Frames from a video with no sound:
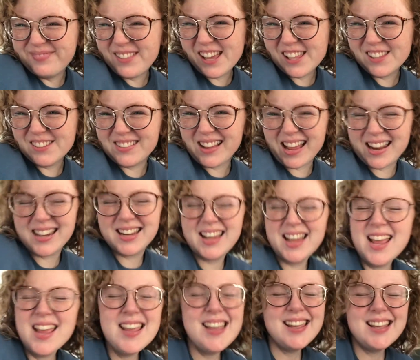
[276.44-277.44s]
Hello again.
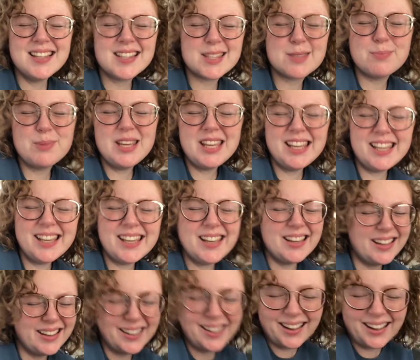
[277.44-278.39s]
It's me.